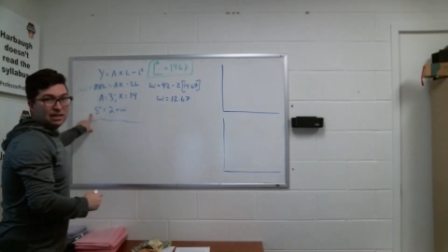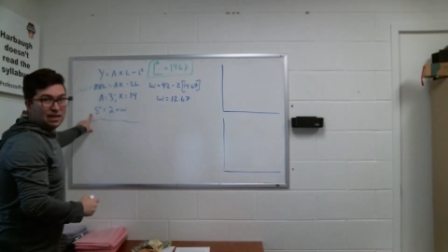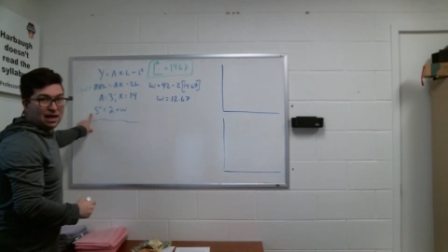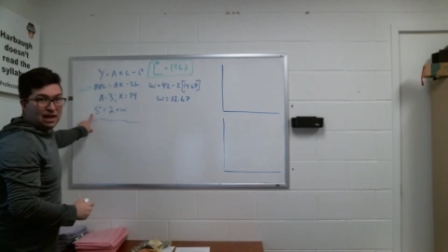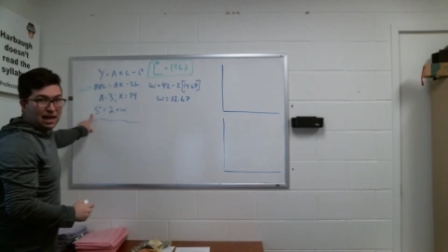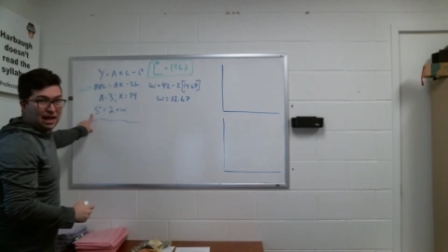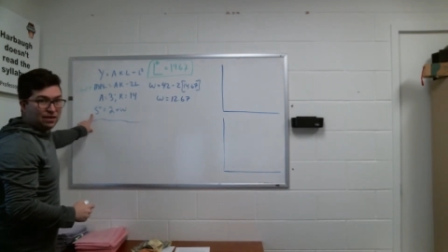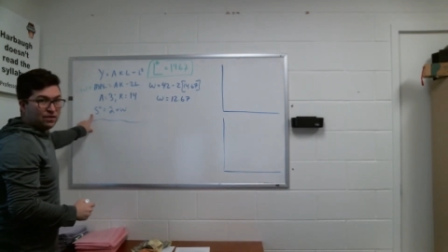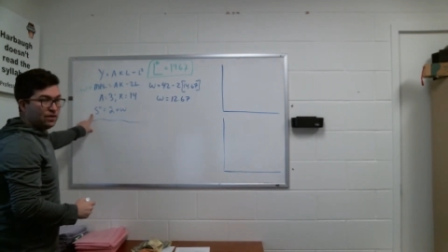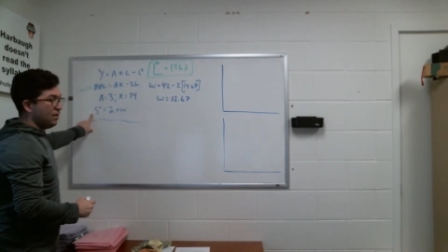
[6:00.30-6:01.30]
side,
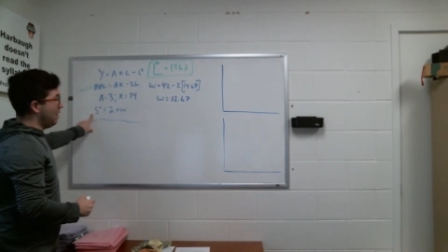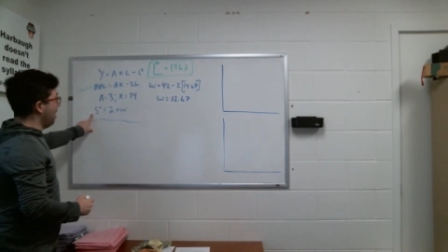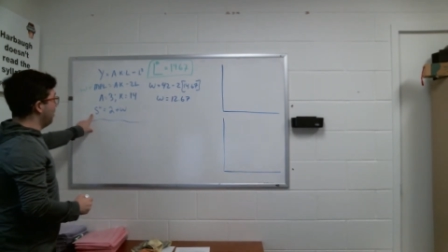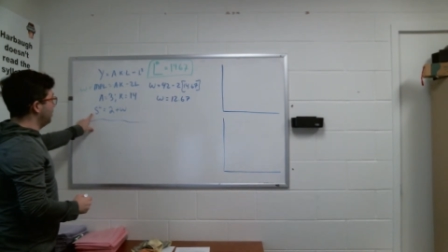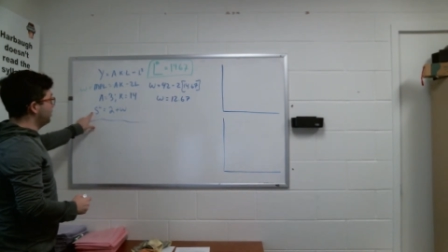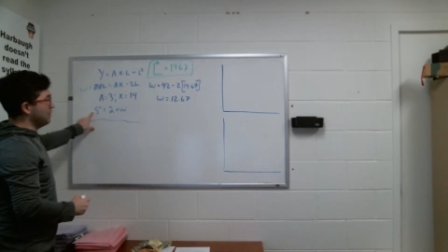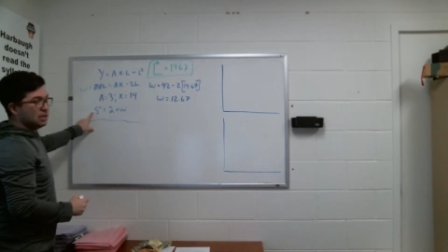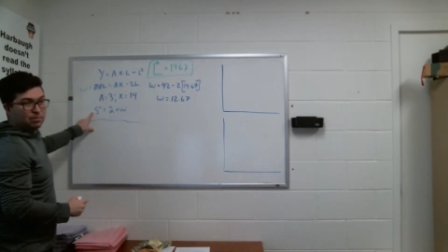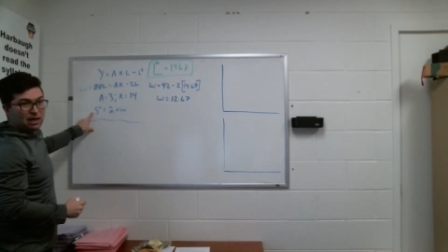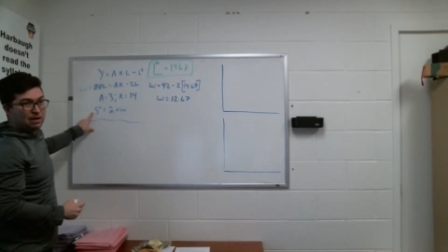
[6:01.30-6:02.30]
SL, which is my
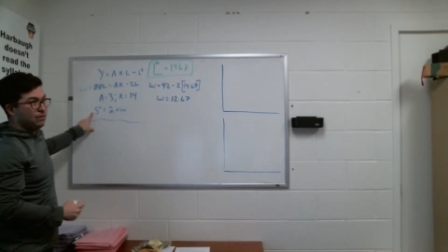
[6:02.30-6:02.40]
supply of